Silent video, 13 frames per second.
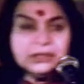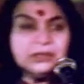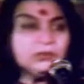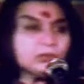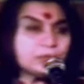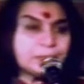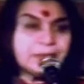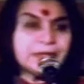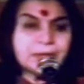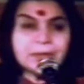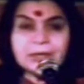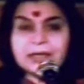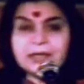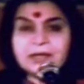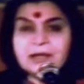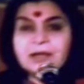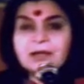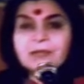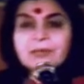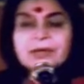isn't it, to spend the money.
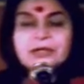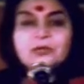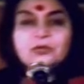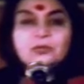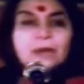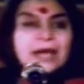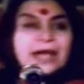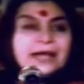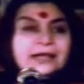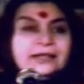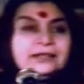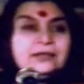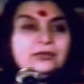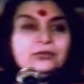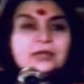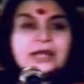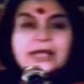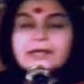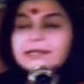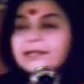But to man, it looks
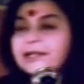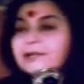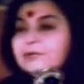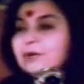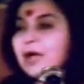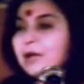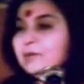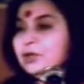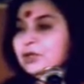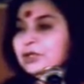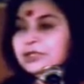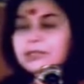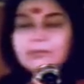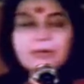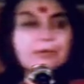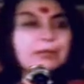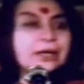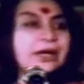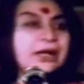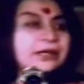like that I'm the earning
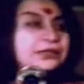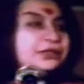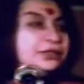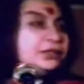member and